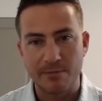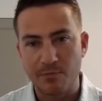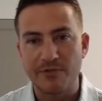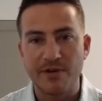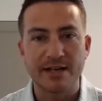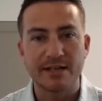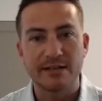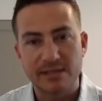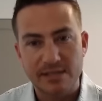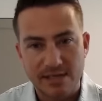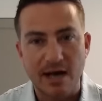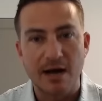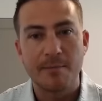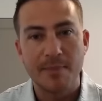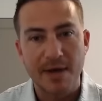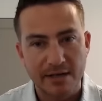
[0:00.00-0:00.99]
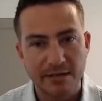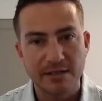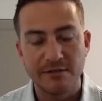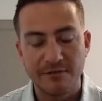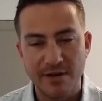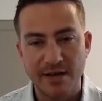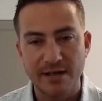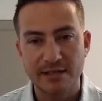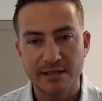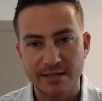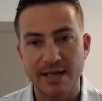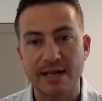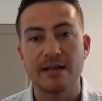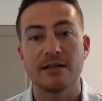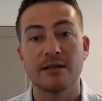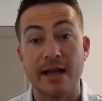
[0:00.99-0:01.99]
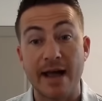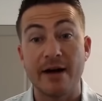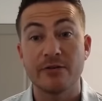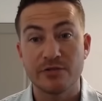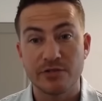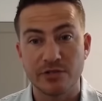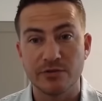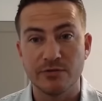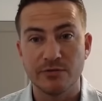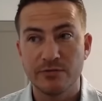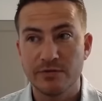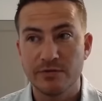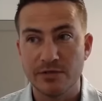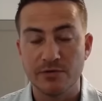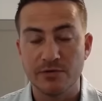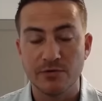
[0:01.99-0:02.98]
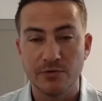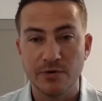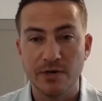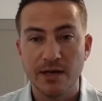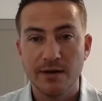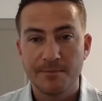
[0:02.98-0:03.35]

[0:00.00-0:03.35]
providing this compounding effect that allows you to